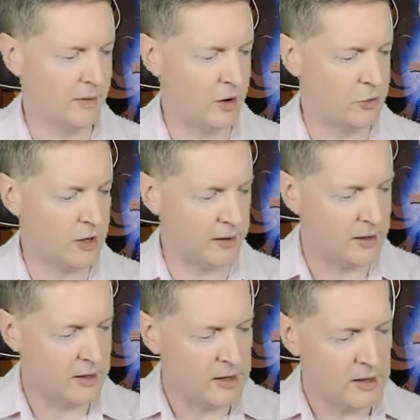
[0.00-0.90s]
Okay.
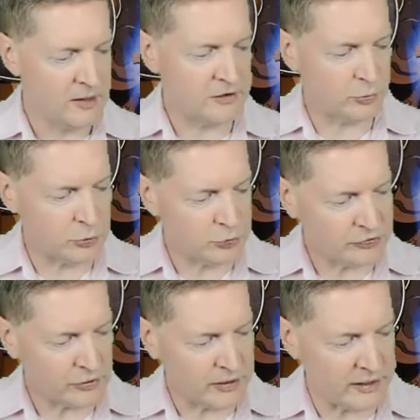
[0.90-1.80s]
This will
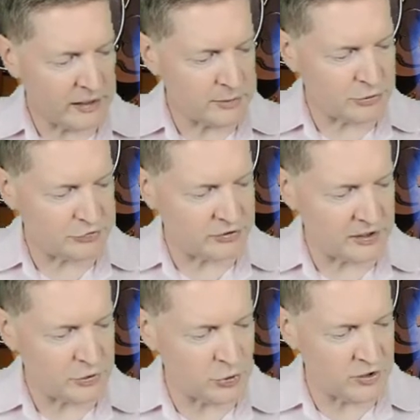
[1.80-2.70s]
also enable you to
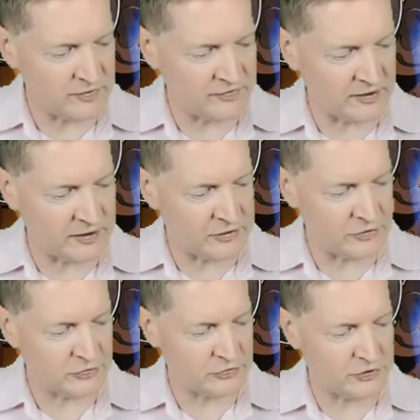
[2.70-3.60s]
get your other
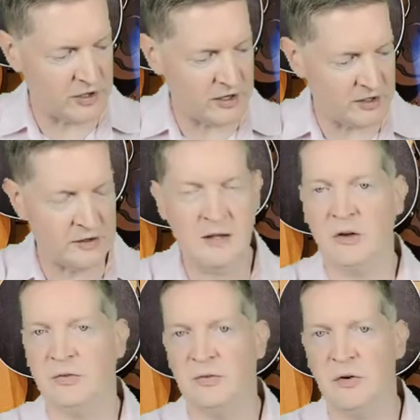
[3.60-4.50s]
fingers in the
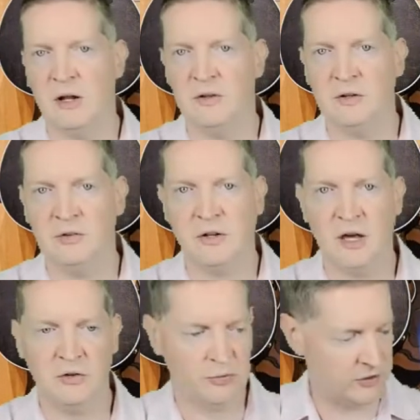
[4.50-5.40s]
next fret, in this
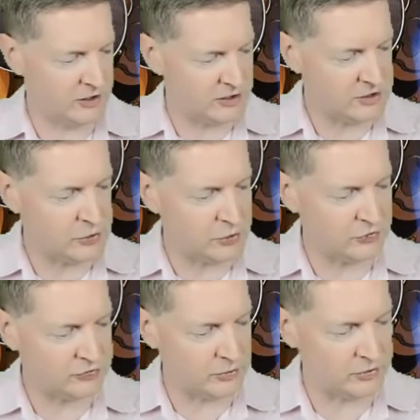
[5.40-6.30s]
case with the E chord.
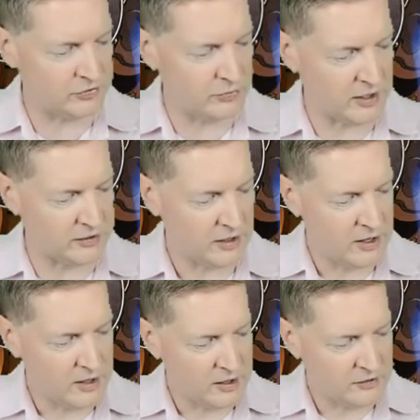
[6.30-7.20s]
So we had,
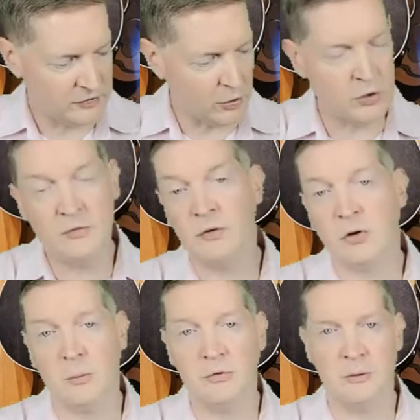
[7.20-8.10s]
oh, another
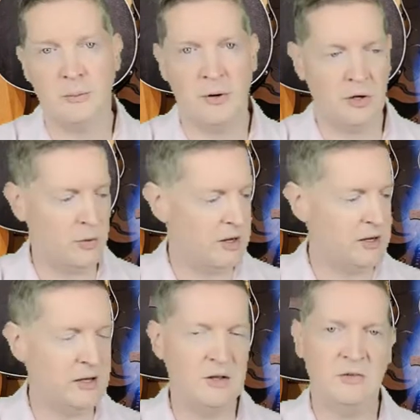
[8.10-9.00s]
top tip by the
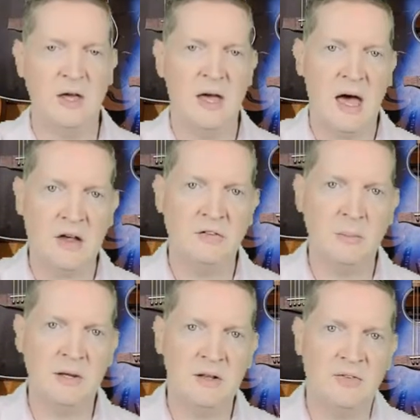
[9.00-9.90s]
way is, has to
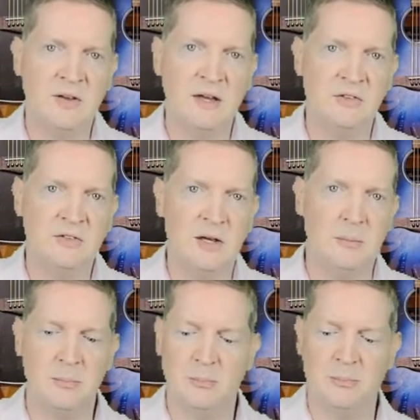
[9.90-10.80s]
be the
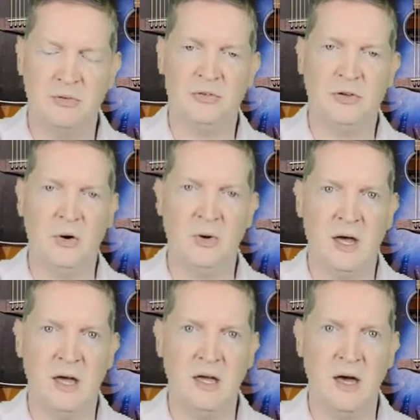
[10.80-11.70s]
fingertips,
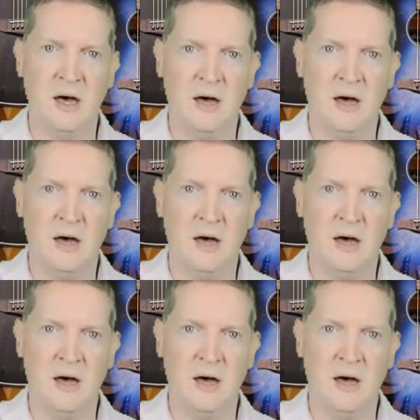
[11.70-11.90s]
okay?